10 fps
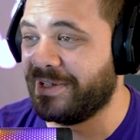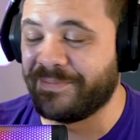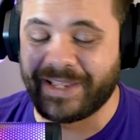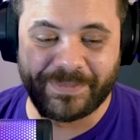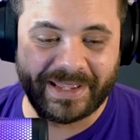
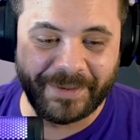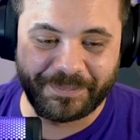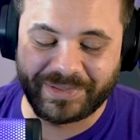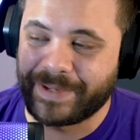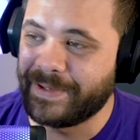made by
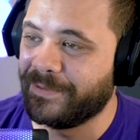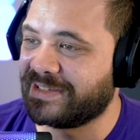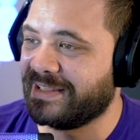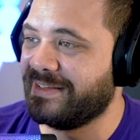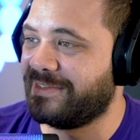EmpLemon,
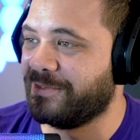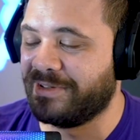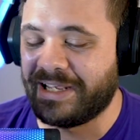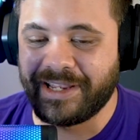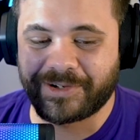which led to
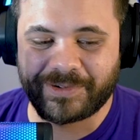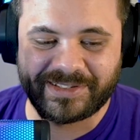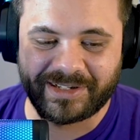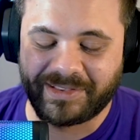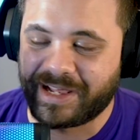an
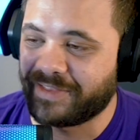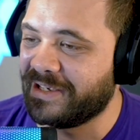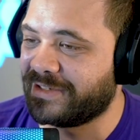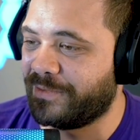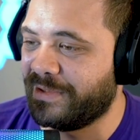increase in a lot of
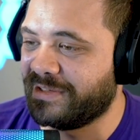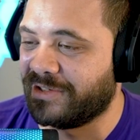things for me.